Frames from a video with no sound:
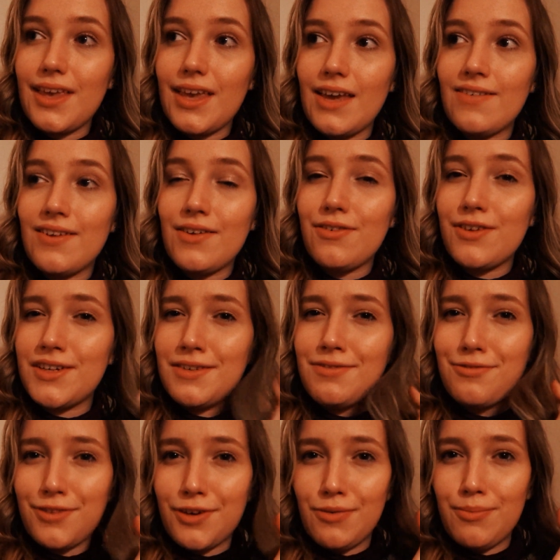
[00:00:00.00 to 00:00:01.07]
Even if I
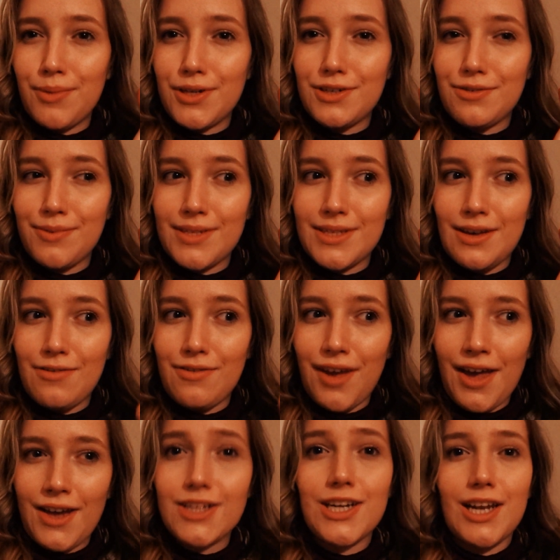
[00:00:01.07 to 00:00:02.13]
didn't film much of myself
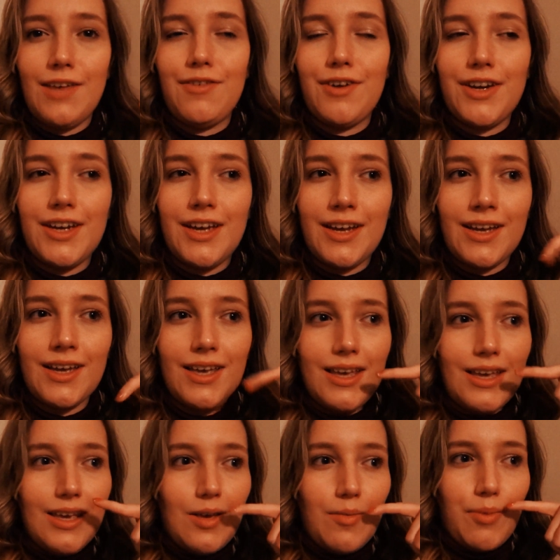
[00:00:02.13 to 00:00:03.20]
actually reading,
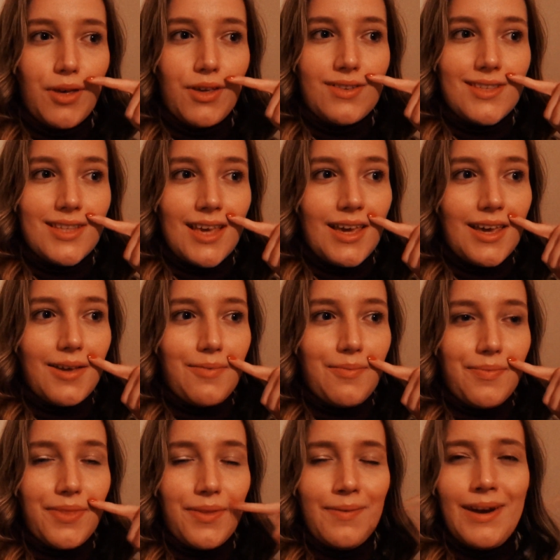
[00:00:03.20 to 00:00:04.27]
because like
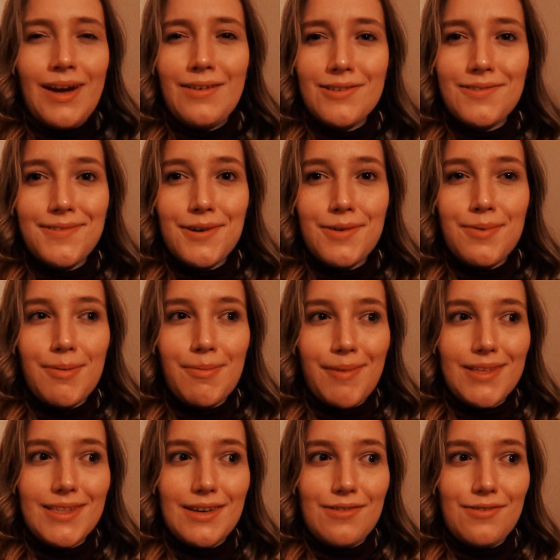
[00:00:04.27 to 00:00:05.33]
when I was filming
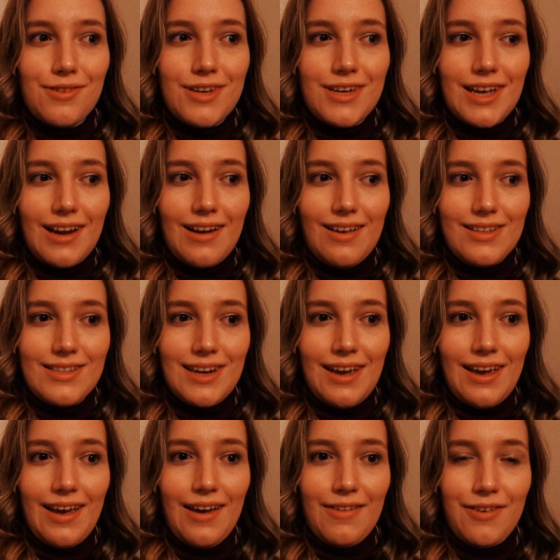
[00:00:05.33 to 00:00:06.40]
myself reading last
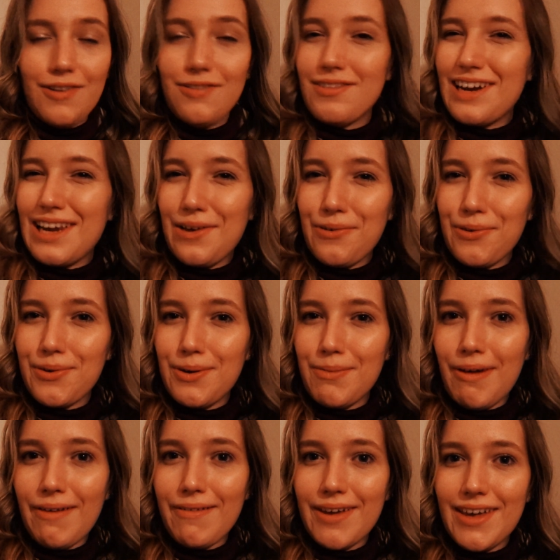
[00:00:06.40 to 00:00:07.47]
night, I felt really awkward
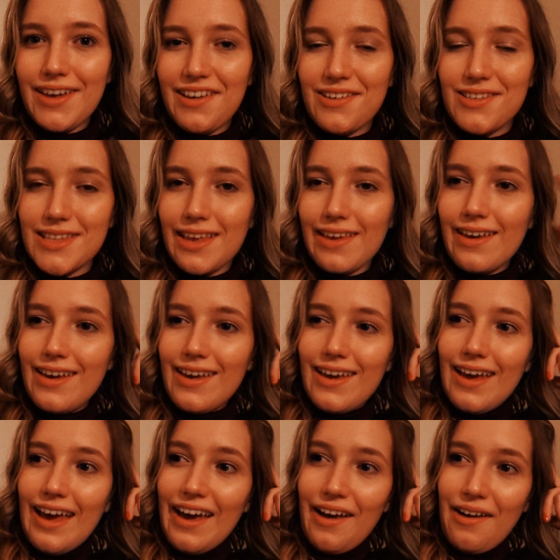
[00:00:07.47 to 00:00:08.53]
about it. I was like,
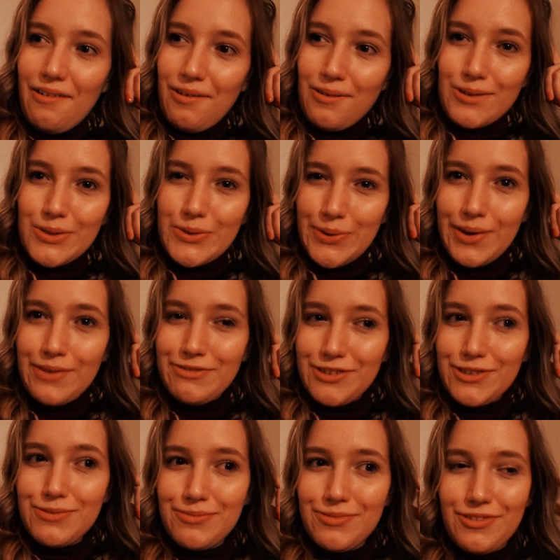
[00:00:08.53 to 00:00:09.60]
how long do I
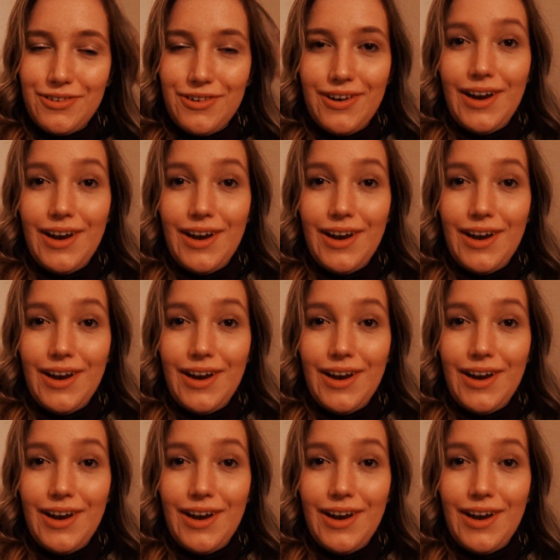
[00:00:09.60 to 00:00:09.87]
film for?